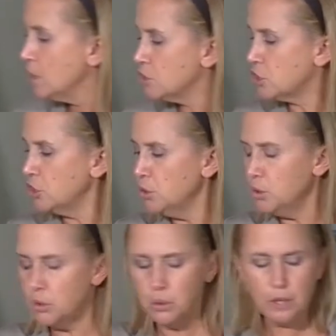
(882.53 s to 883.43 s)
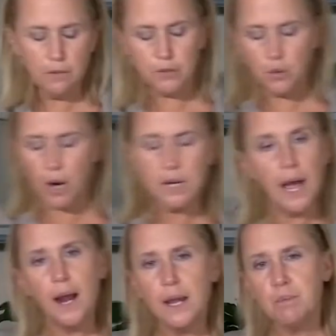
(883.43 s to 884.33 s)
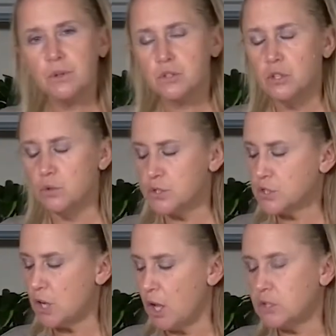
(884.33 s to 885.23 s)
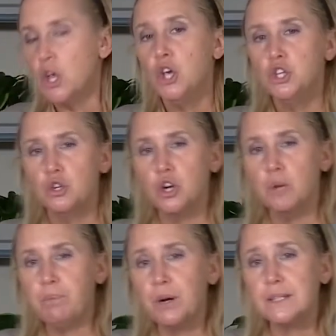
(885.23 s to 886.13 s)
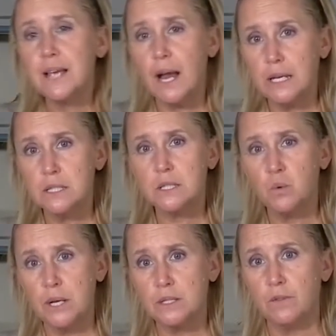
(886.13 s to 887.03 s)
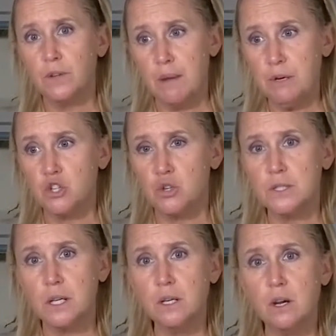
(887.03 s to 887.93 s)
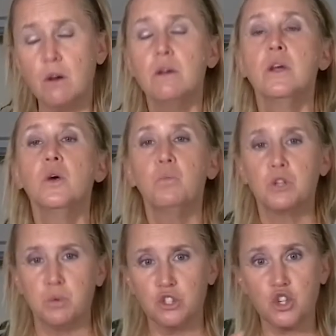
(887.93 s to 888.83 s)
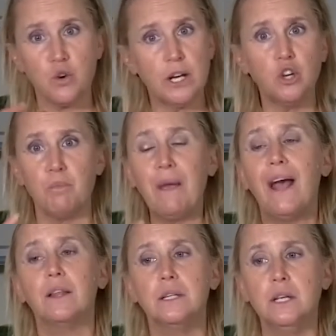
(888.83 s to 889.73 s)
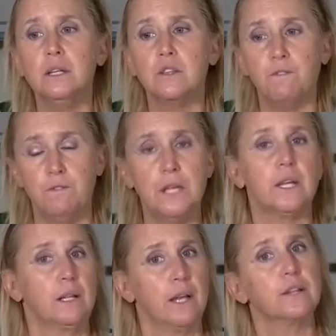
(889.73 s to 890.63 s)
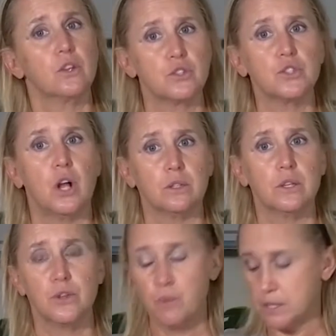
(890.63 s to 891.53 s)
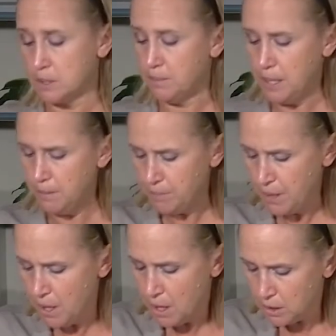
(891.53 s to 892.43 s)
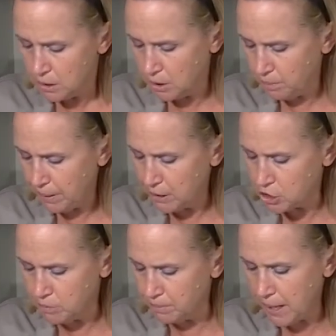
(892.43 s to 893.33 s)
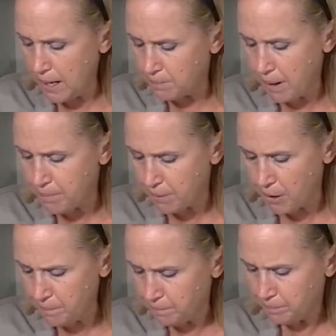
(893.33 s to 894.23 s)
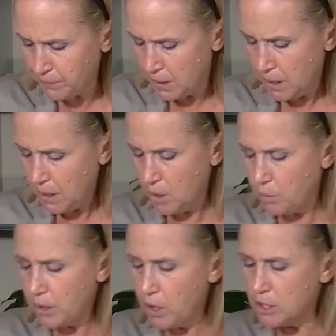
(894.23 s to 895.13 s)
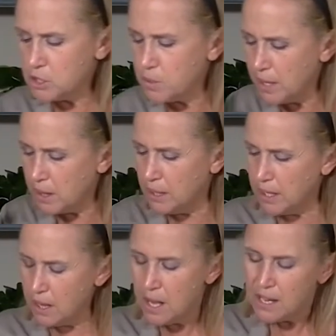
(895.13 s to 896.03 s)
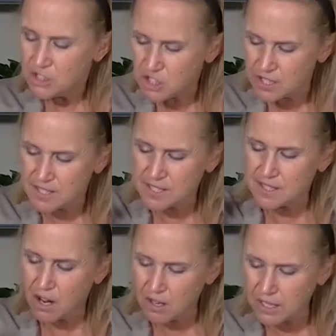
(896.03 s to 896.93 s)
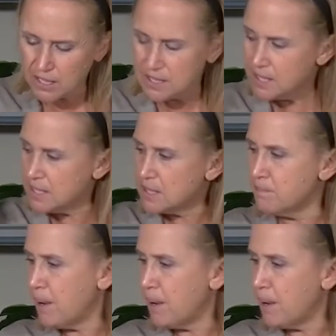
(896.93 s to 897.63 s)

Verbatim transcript: to if you are not able to use salt you could put a tiny squeeze of lemon juice in here which will trick your palate into feeling like there's salt in the recipe a little pinch of black pepper here we go i just want a little just starting to see some